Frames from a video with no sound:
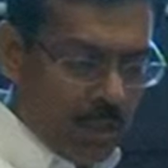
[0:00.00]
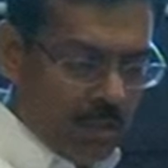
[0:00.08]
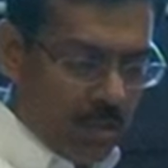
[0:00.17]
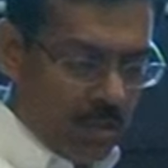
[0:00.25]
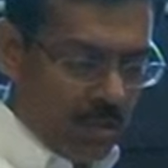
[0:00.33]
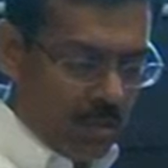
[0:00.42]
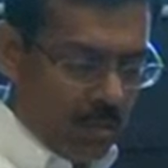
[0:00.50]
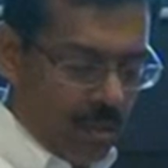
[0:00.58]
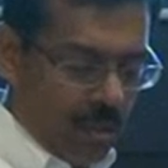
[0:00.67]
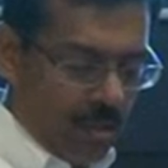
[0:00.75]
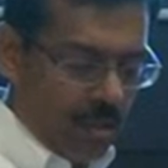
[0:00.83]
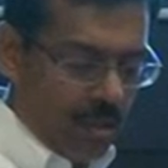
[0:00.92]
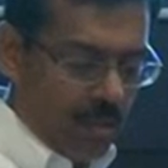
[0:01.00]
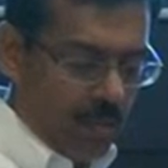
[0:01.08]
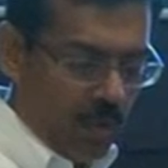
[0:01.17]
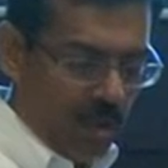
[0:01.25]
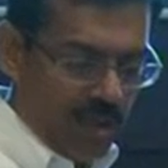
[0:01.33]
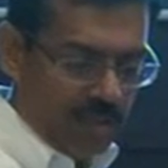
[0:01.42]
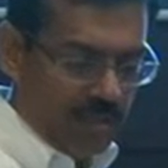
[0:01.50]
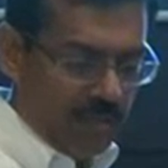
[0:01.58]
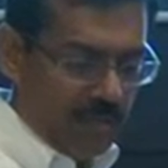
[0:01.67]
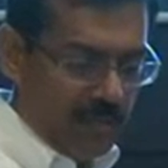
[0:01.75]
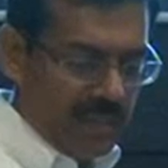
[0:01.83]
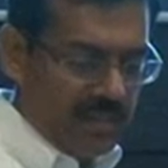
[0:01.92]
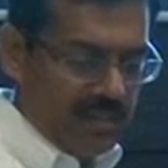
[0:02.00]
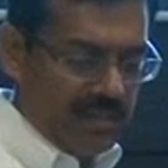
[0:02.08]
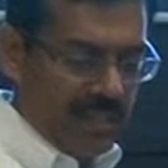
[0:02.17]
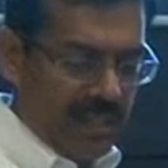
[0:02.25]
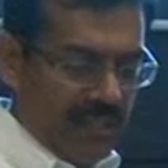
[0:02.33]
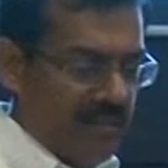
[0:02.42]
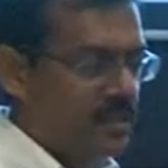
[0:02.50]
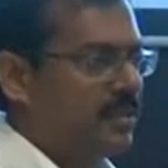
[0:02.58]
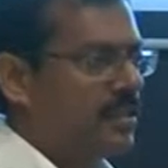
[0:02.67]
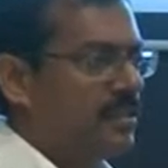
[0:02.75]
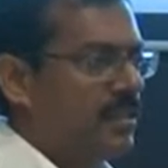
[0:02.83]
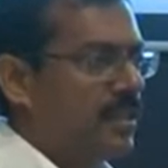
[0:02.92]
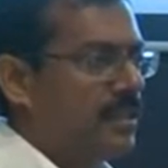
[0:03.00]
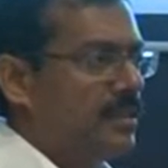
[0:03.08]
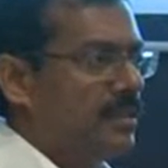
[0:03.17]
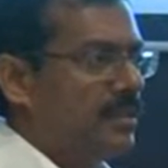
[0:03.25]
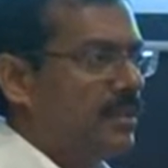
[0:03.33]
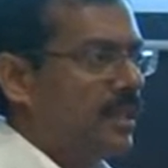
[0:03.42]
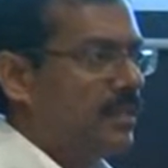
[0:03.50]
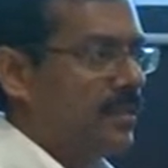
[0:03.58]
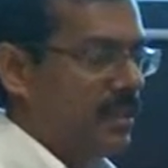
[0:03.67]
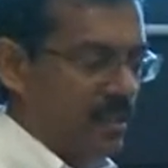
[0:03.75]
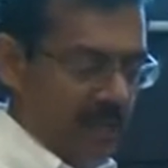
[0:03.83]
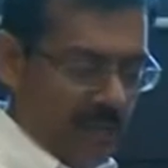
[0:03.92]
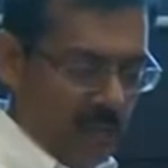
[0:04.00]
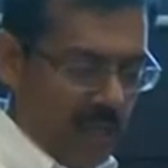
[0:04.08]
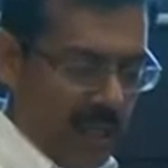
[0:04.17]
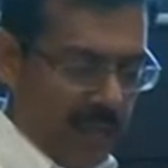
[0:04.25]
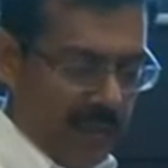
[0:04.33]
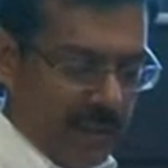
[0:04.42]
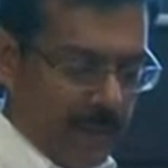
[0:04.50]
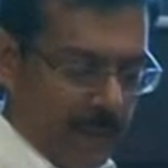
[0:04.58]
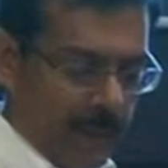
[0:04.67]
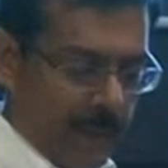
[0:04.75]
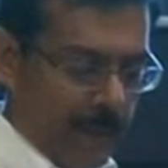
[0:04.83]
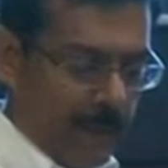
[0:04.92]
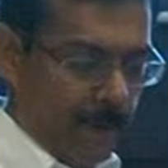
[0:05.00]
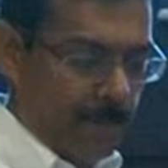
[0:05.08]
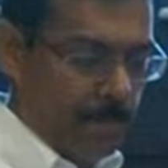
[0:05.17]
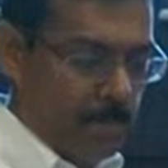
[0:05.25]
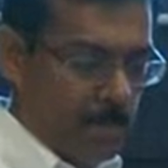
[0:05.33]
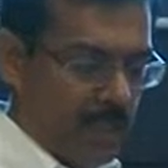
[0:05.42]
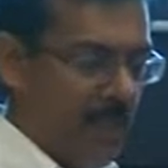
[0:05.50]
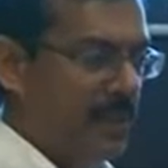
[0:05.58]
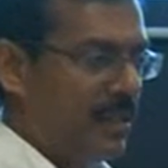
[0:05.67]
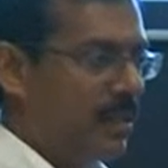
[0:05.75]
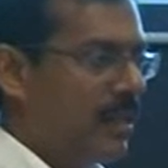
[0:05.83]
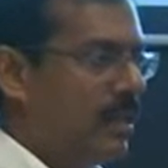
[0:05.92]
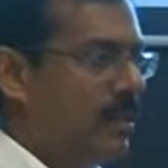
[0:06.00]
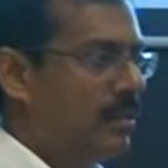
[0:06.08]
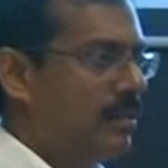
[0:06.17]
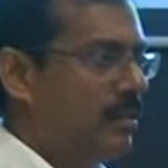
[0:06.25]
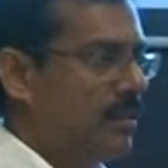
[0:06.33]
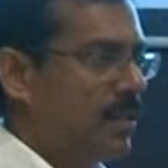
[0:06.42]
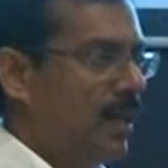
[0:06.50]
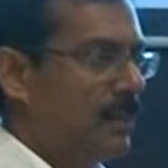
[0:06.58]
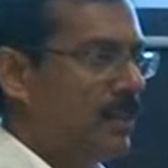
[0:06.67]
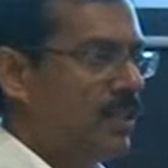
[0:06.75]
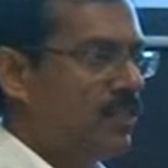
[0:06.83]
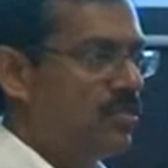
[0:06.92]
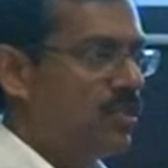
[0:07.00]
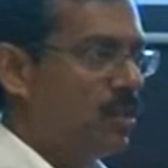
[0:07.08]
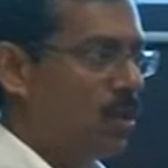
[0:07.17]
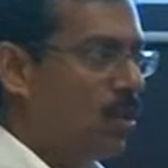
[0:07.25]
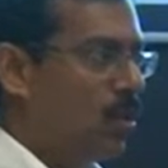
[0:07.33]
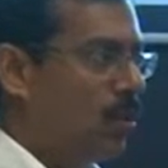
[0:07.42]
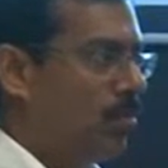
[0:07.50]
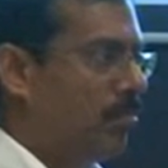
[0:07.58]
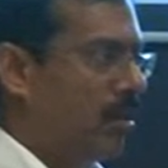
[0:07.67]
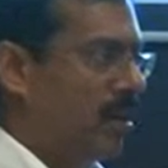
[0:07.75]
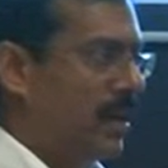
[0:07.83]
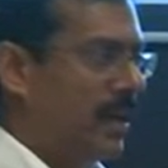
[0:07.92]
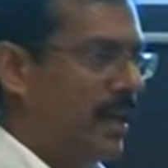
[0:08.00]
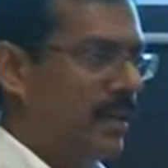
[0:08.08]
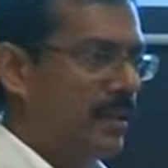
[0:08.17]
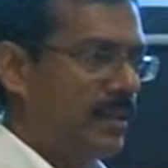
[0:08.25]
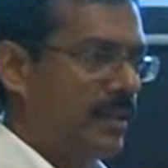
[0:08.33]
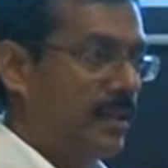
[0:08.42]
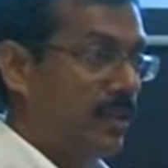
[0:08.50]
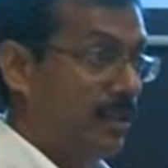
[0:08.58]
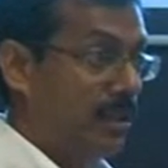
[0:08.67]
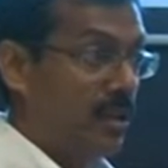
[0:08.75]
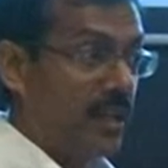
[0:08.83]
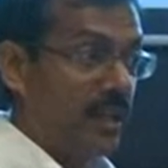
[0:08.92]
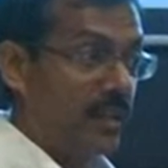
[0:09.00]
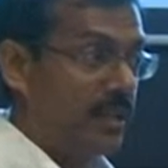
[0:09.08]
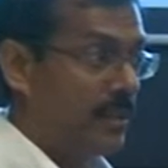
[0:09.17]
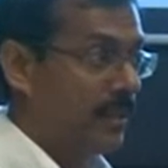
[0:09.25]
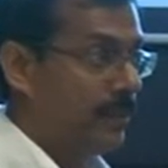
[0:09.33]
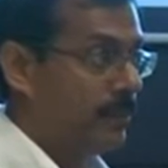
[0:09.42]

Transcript: So, what are some of the business challenges, right, in this kind of an environment? Typically, the companies grow organically and inorganically.